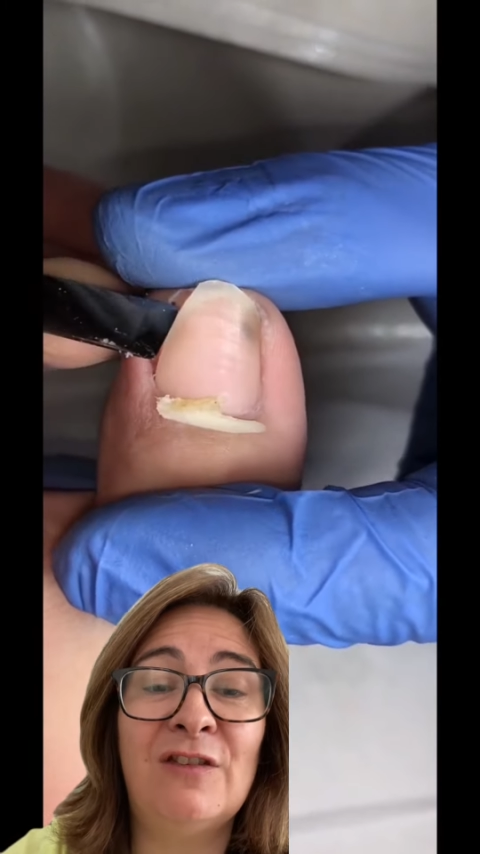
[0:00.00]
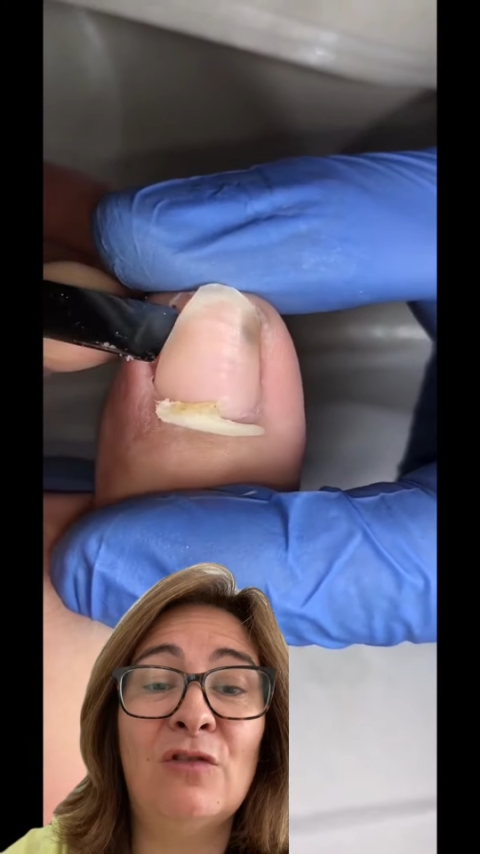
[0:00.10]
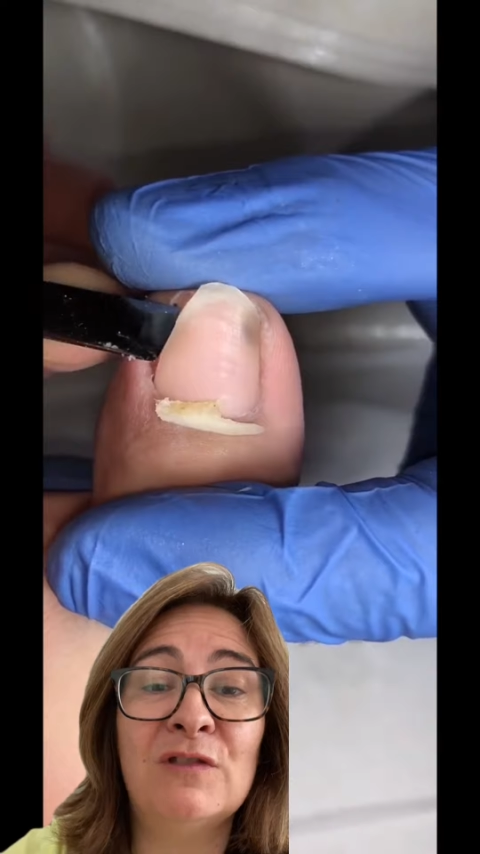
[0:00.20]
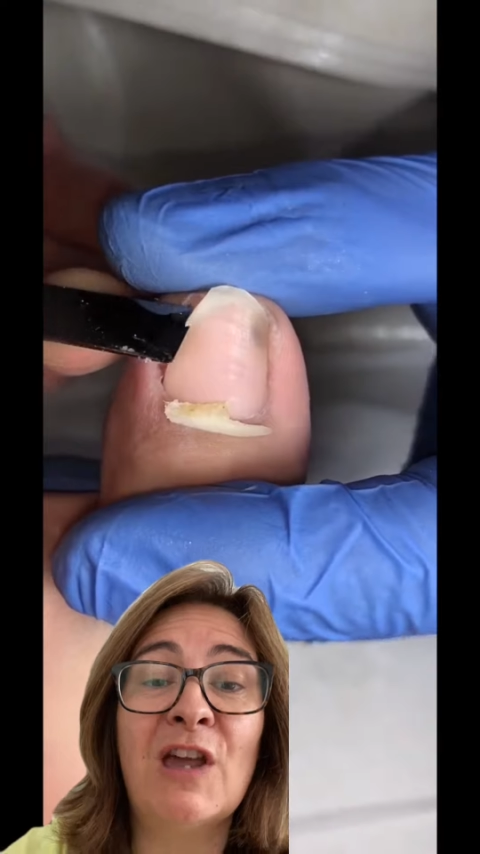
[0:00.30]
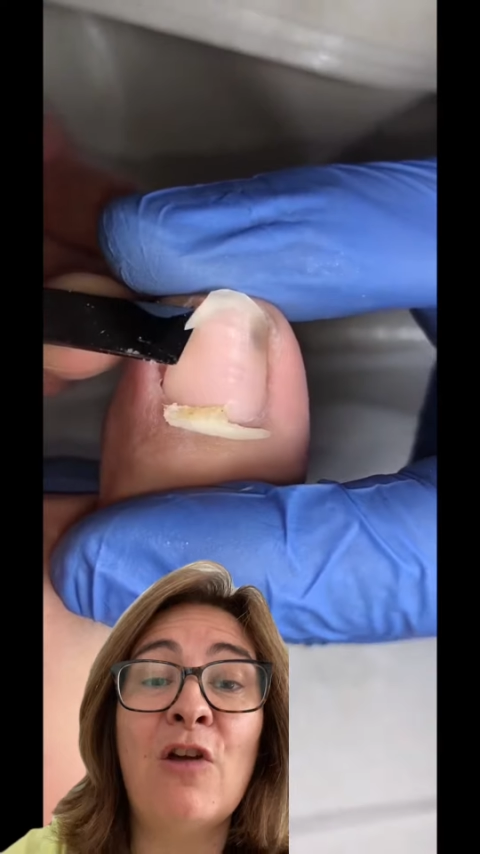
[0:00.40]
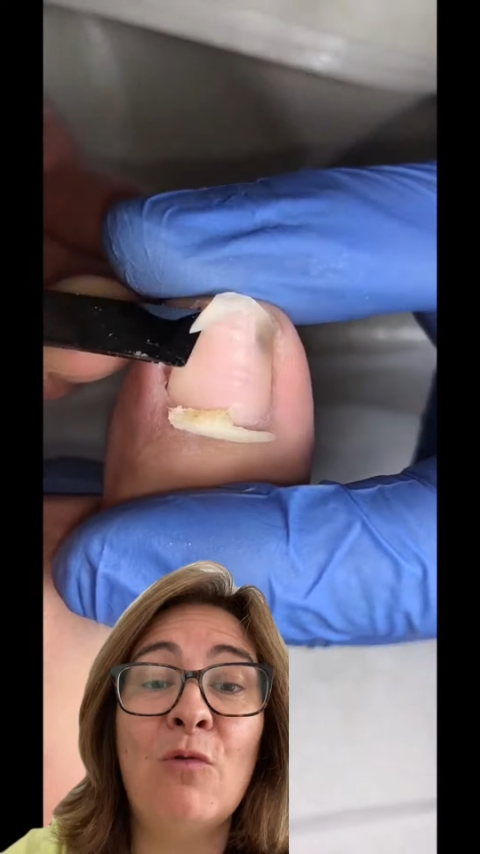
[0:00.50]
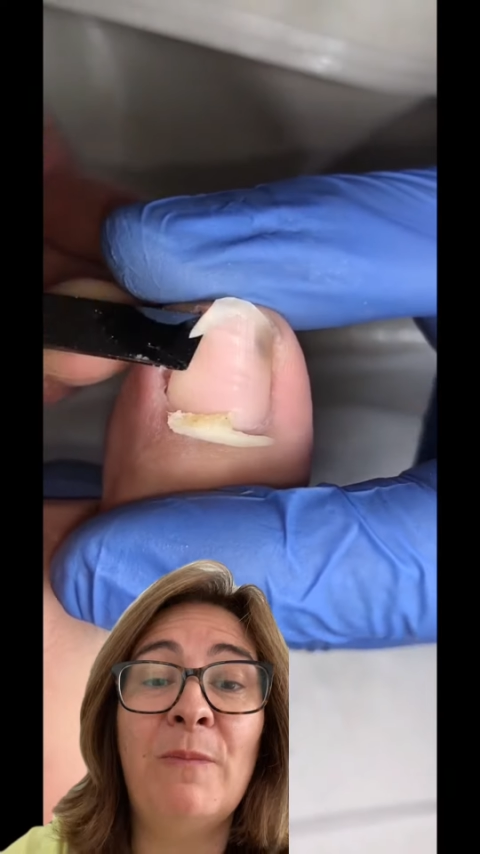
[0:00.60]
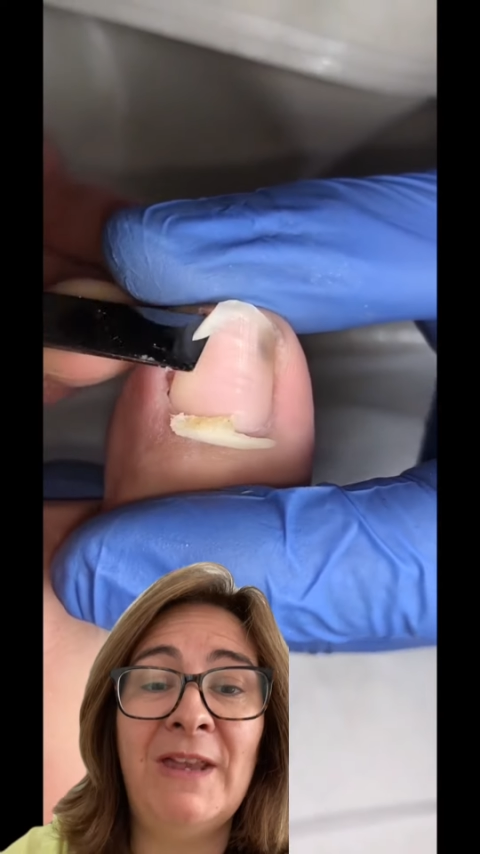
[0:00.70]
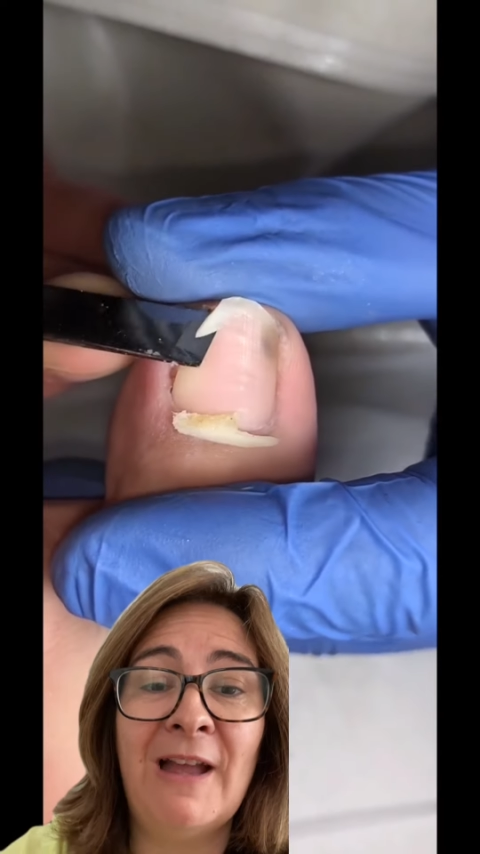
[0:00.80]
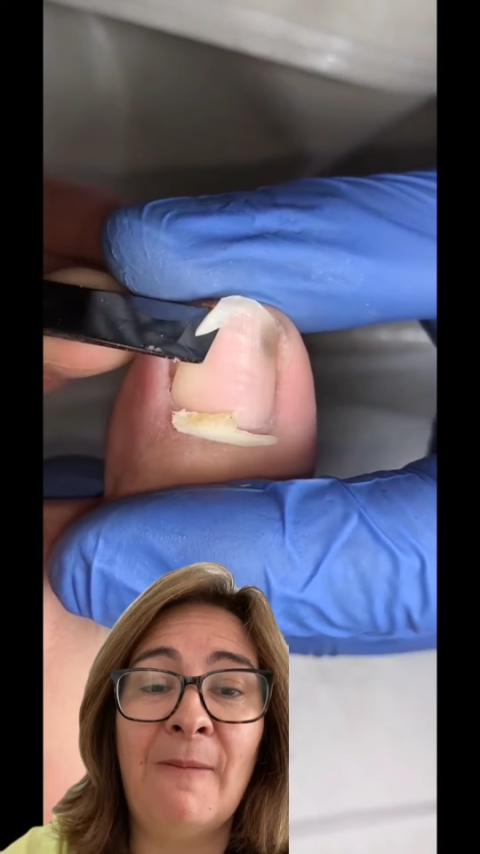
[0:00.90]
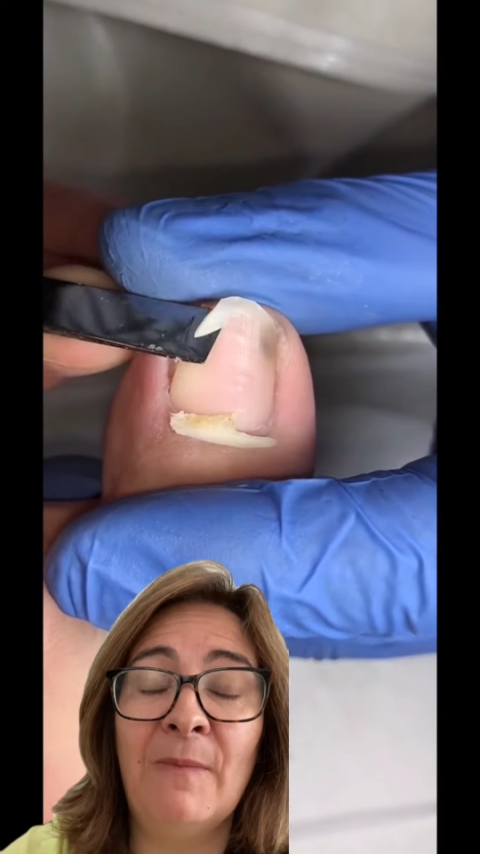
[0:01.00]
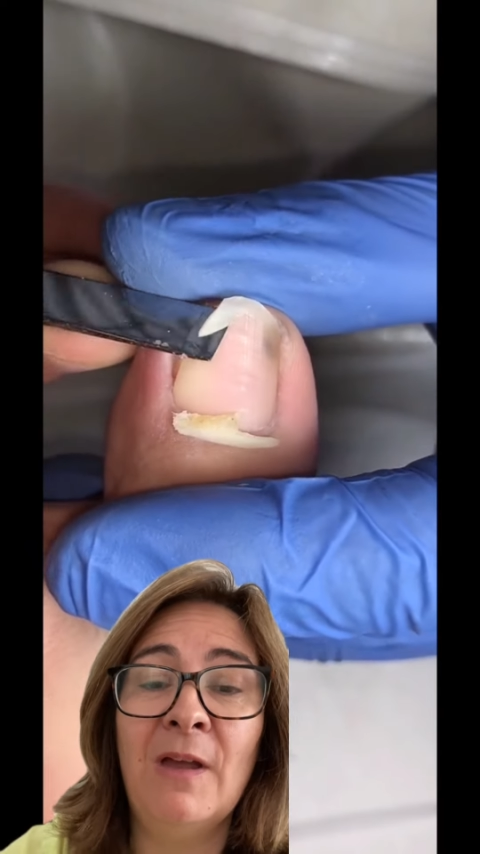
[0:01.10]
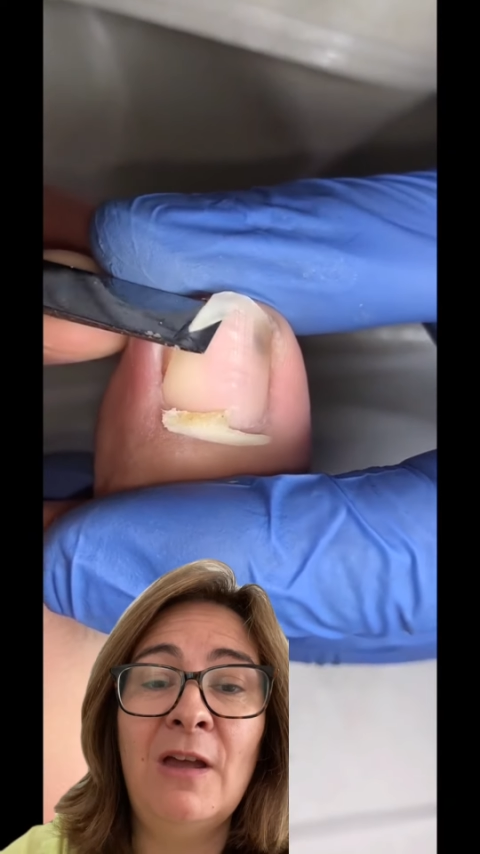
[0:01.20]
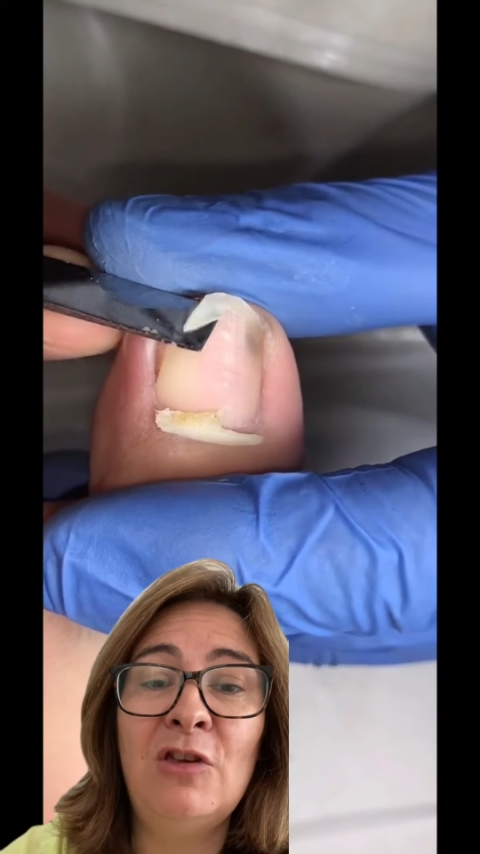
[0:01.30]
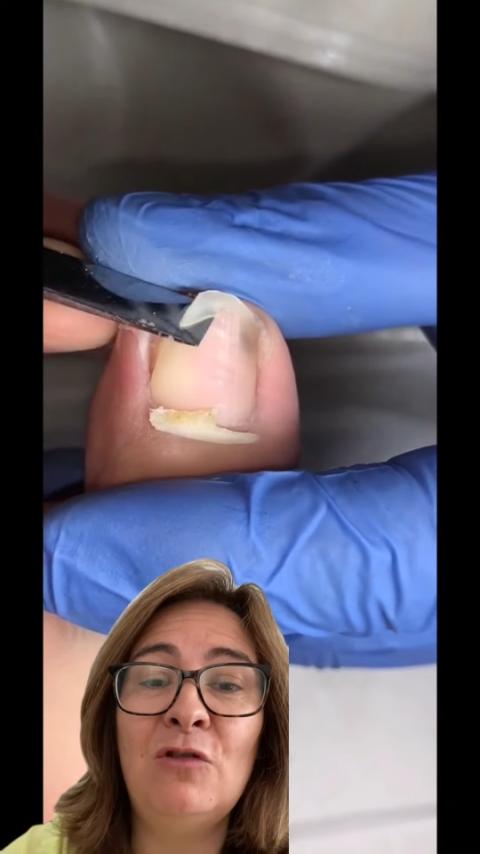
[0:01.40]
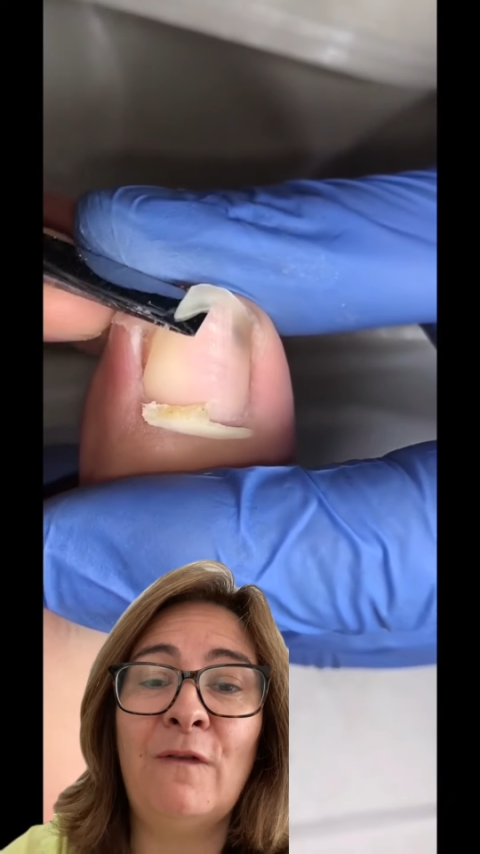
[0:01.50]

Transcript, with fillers: so your toe will be numb.